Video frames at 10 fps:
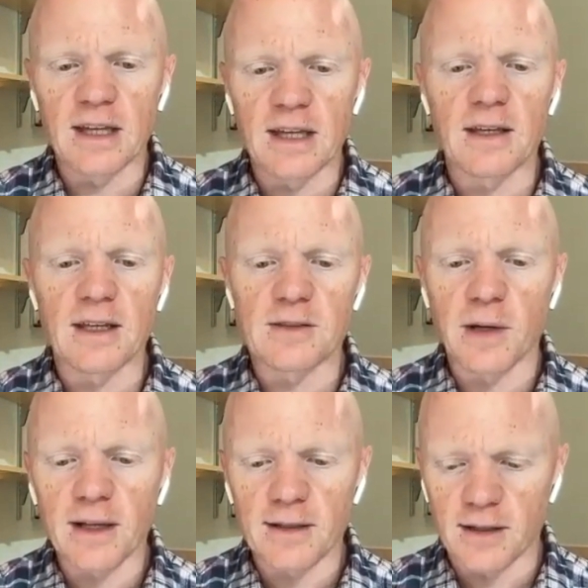they think it's
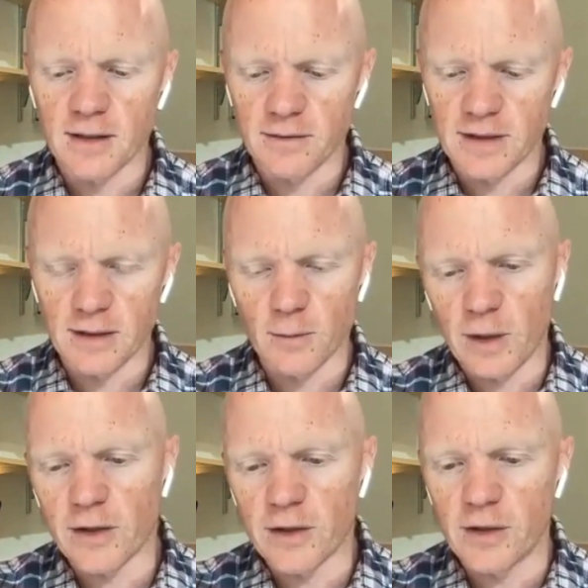relative, that,
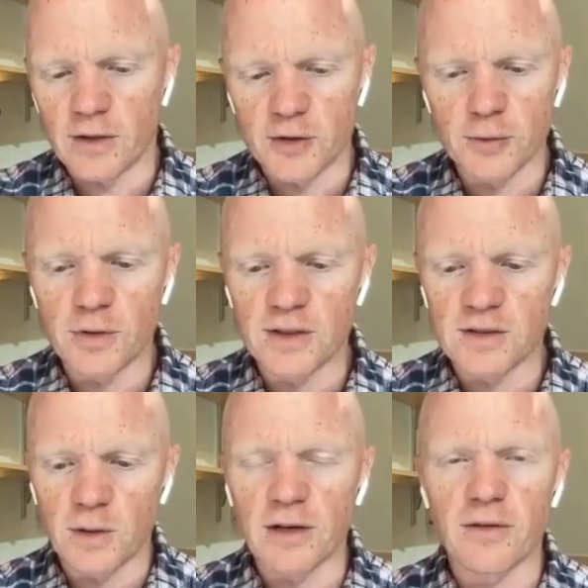well, truth
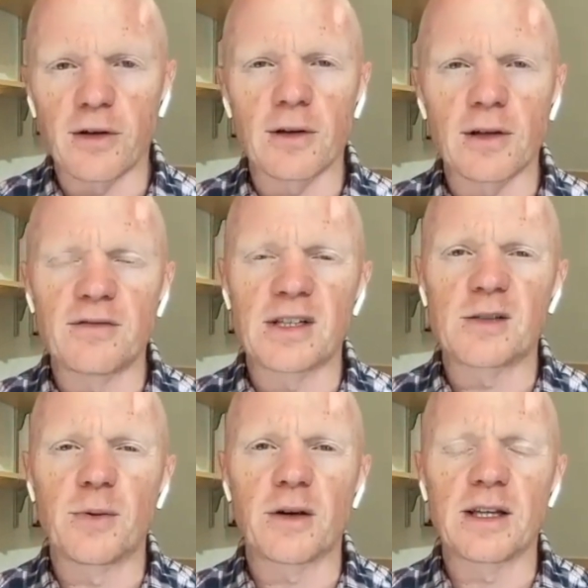is whatever your lived
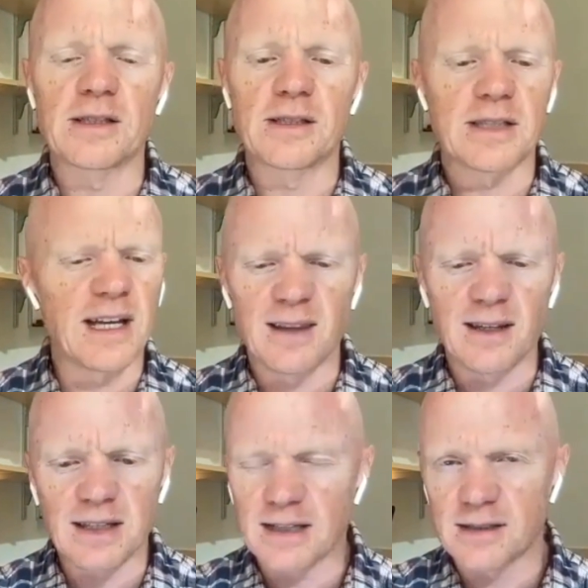experience is. I
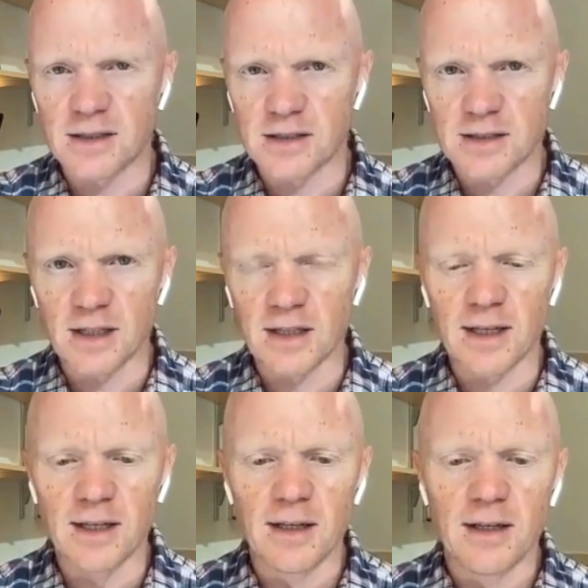think that's just silly.